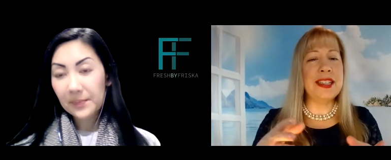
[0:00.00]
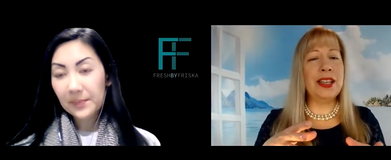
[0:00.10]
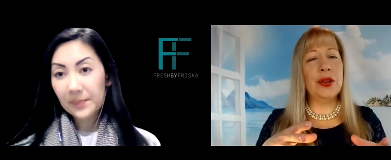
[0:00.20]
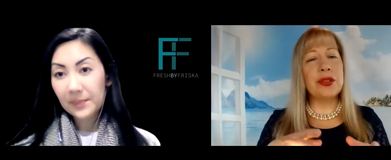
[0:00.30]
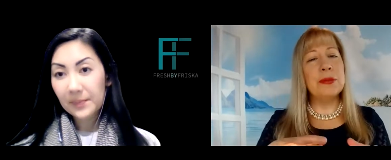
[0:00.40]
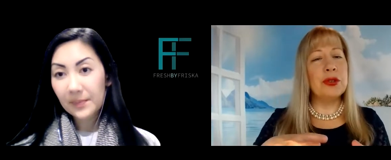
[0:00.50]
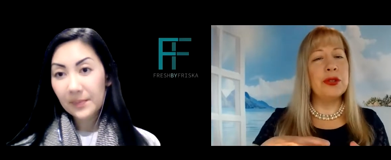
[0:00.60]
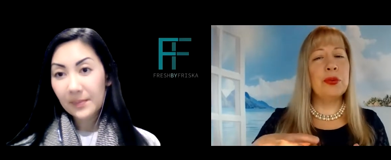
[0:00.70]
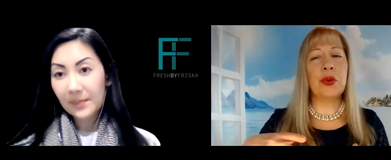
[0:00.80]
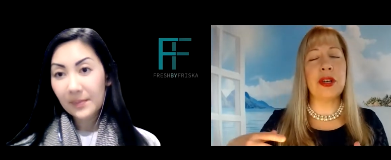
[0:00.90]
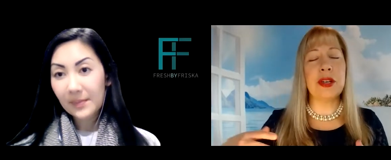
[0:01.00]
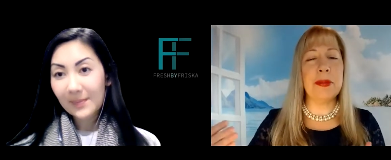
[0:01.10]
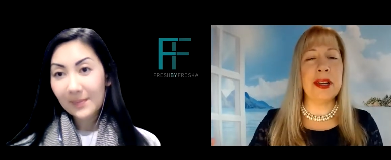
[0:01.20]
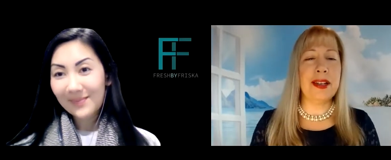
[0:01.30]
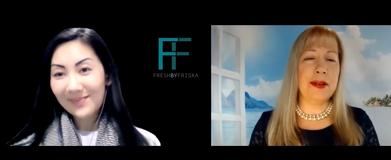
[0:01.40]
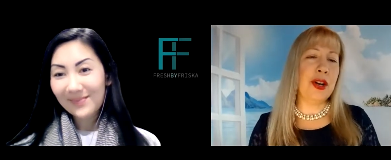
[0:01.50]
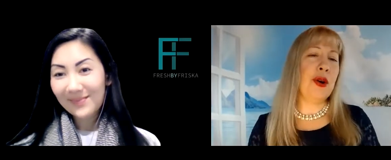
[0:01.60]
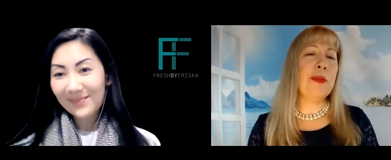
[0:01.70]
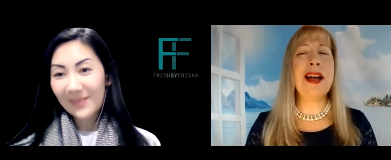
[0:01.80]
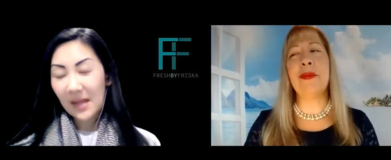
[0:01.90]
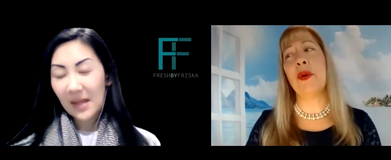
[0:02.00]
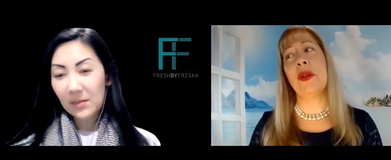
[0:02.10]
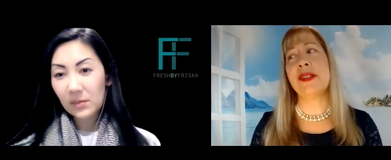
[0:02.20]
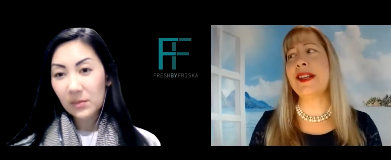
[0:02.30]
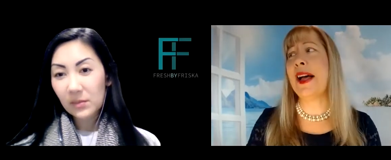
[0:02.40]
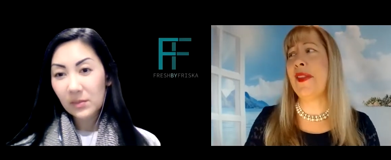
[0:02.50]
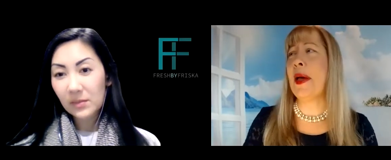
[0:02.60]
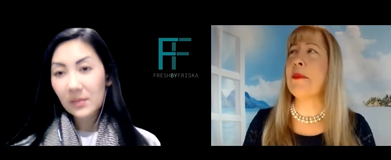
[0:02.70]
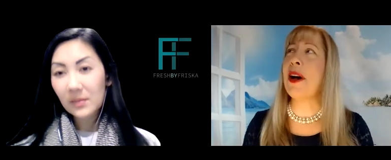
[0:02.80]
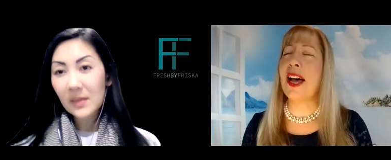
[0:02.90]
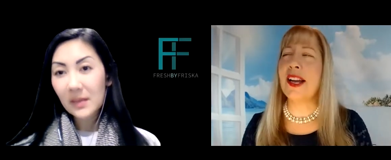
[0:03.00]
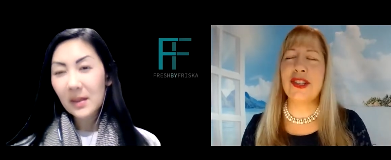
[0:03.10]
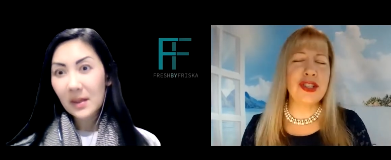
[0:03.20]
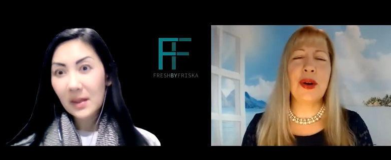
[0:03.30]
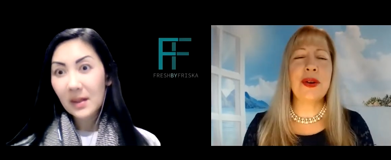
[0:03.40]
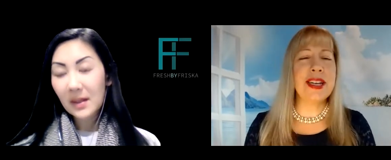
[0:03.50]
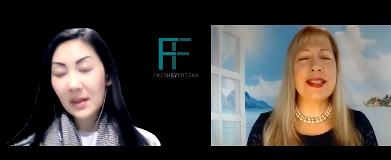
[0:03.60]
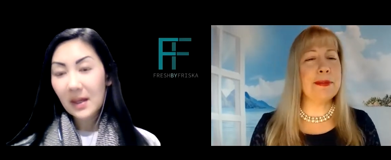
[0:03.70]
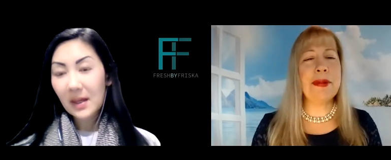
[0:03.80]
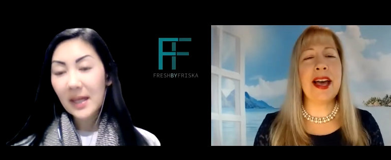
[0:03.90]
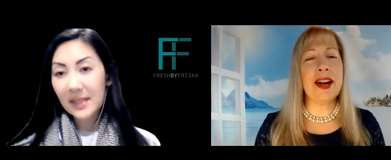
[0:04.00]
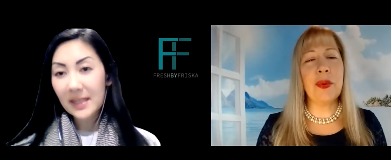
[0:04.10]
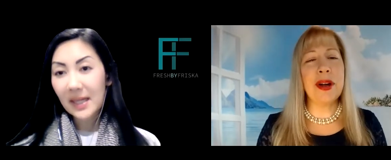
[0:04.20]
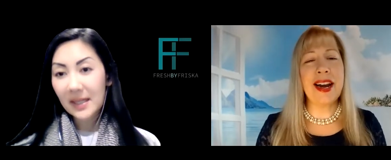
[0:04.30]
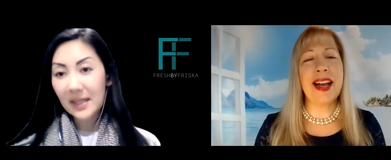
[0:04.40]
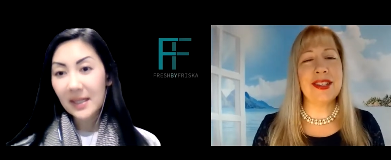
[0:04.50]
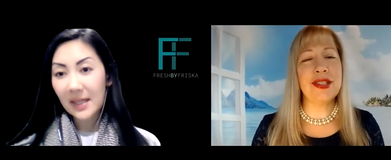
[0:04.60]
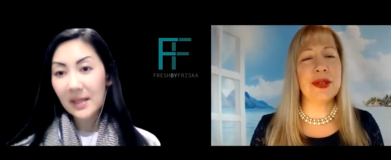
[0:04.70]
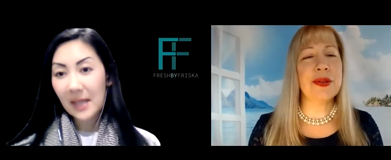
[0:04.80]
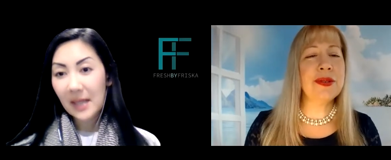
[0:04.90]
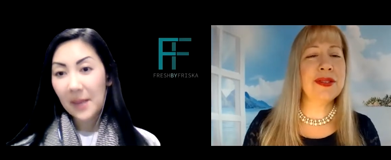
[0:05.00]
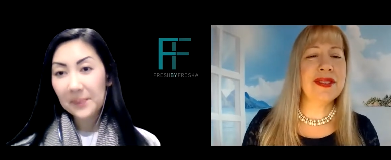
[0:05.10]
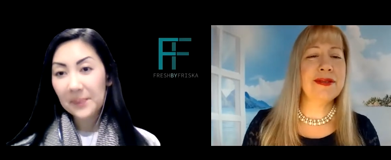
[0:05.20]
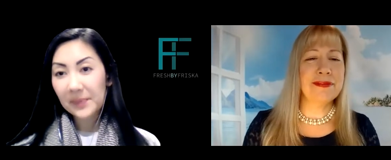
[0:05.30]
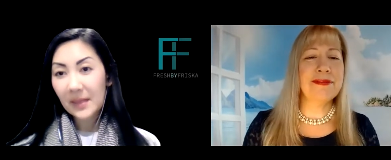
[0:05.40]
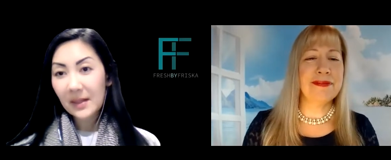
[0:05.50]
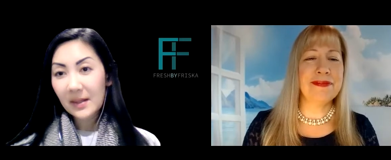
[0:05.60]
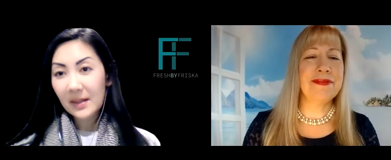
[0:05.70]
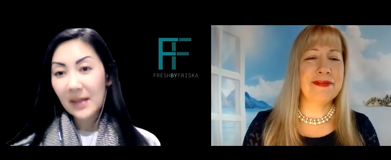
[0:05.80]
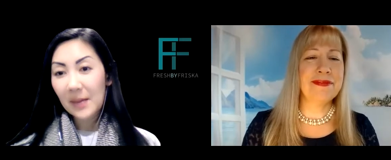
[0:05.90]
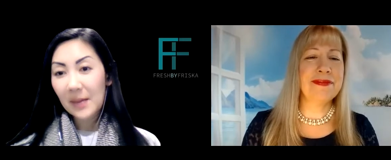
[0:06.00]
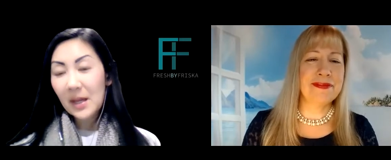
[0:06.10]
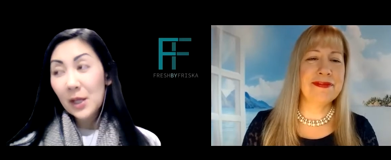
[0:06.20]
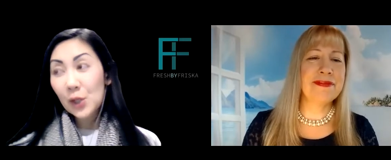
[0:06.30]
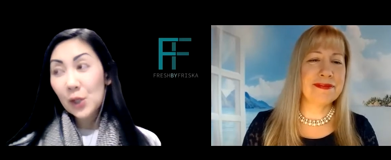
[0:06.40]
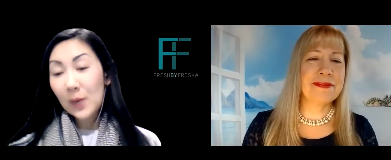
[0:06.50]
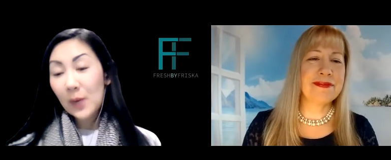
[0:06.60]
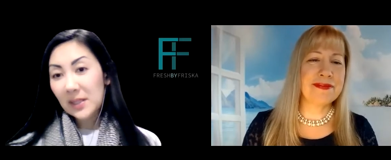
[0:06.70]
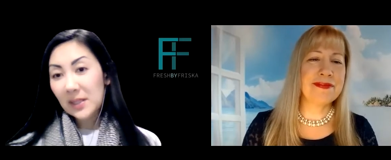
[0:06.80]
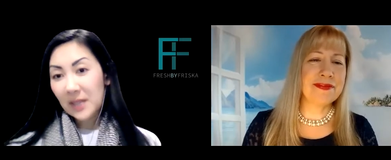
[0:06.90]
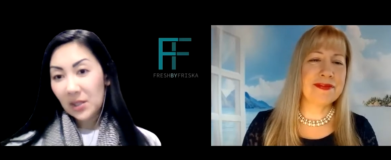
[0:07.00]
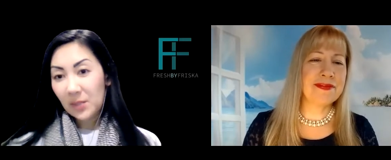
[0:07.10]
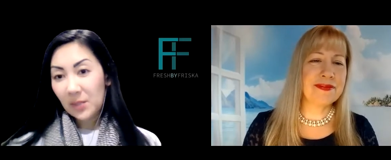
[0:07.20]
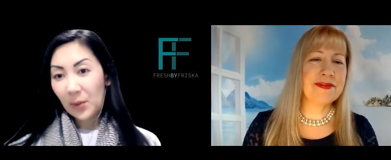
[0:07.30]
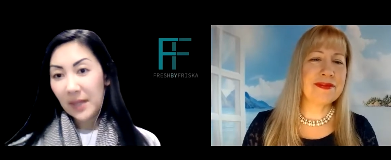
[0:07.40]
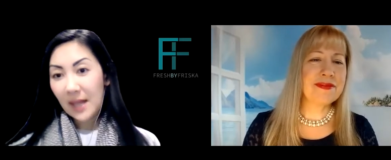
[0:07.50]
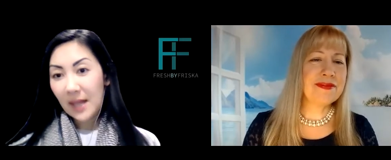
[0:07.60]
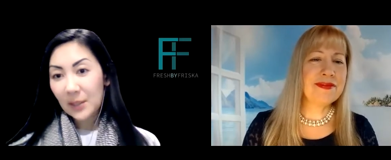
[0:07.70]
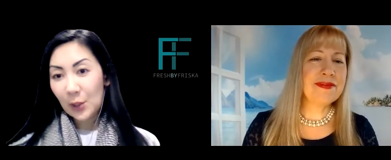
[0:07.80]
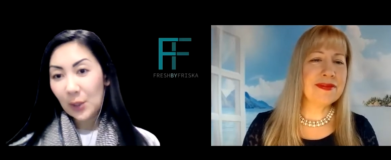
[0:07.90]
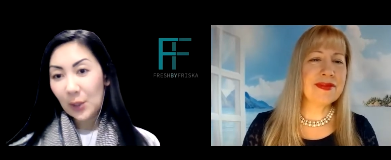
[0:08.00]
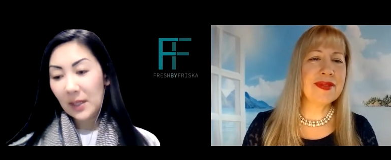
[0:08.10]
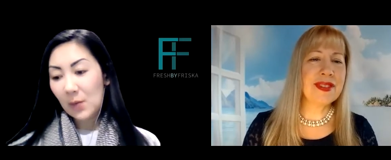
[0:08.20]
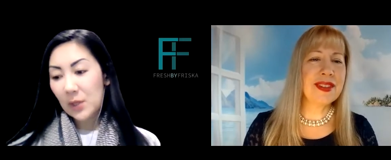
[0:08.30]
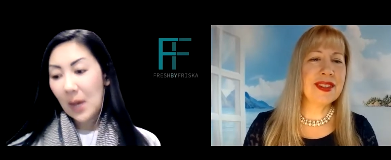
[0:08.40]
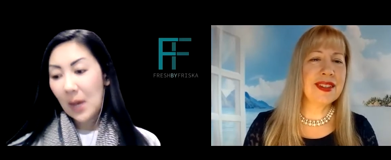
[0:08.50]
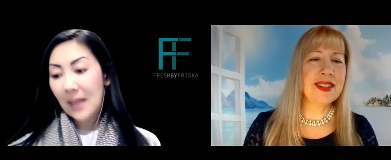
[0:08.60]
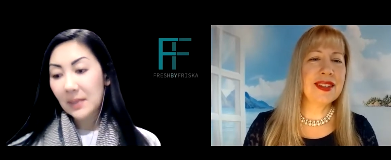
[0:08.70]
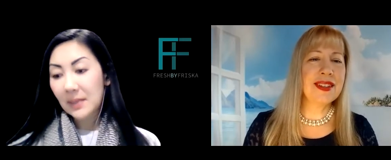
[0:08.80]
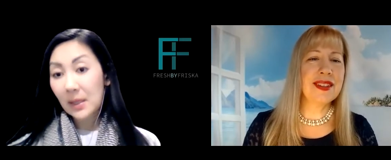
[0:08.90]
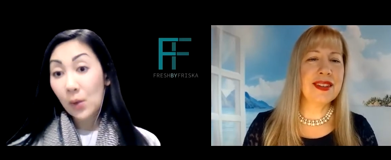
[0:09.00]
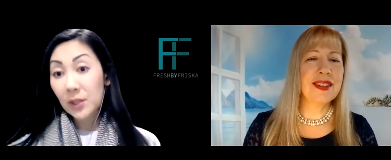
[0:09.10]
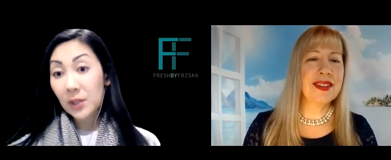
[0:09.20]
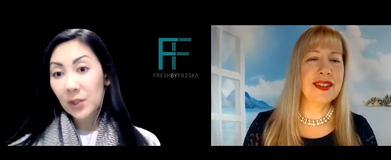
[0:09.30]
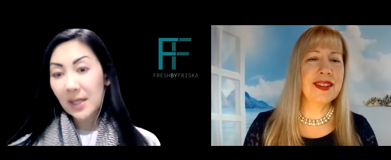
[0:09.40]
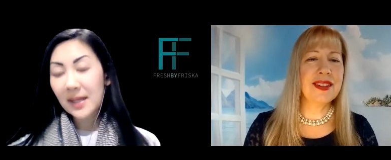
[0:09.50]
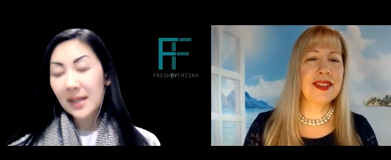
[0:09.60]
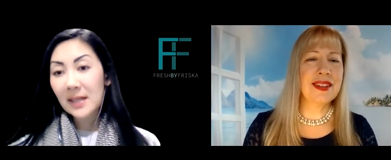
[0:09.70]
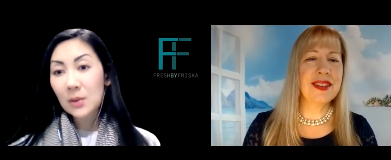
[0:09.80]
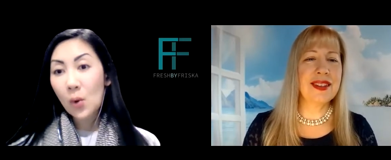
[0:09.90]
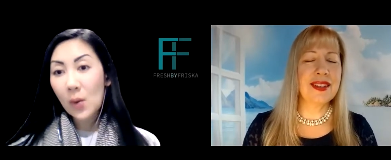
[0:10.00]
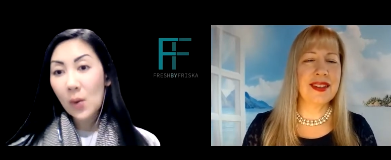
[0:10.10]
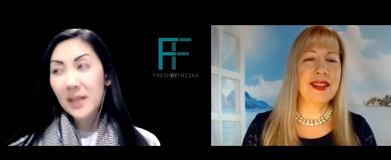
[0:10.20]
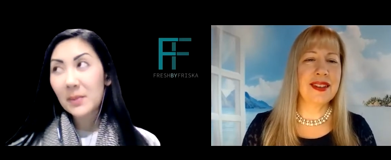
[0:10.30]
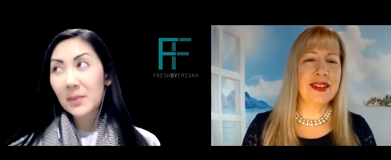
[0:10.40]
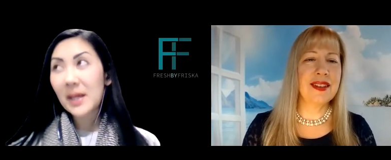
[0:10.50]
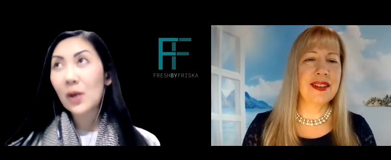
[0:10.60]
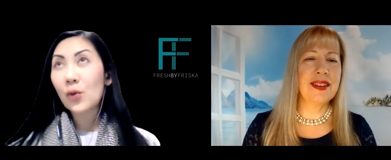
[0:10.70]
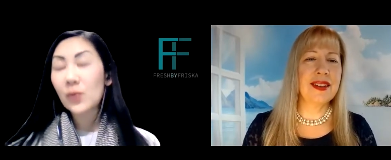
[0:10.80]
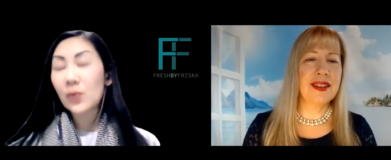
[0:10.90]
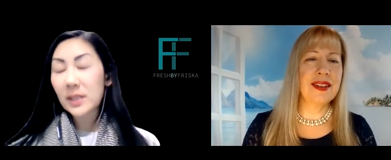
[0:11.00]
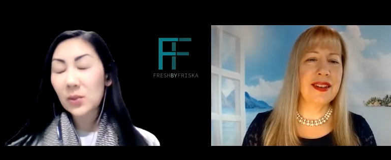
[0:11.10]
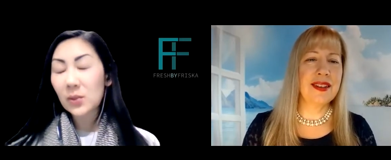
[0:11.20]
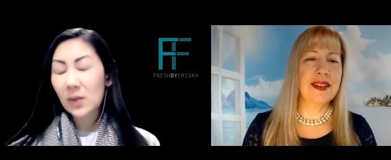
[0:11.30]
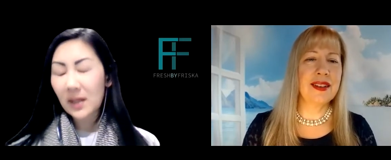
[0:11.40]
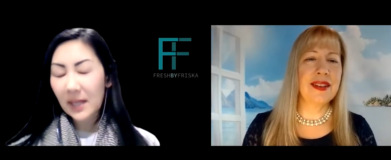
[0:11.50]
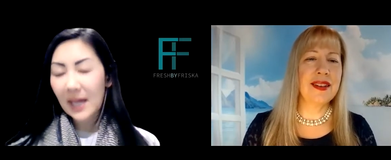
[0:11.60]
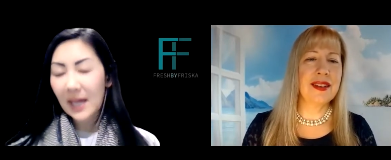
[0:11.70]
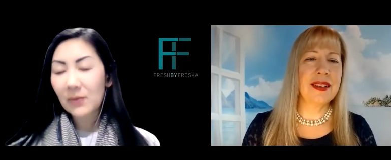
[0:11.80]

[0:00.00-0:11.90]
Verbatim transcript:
Speaker 1: ceo is the most important but you know my yeah. role is not that much you know it doesn't matter I see, what I, I do yep
Speaker 2: yeah. You actually touched upon the answer earlier when you asked me the question, and that is always being crystal clear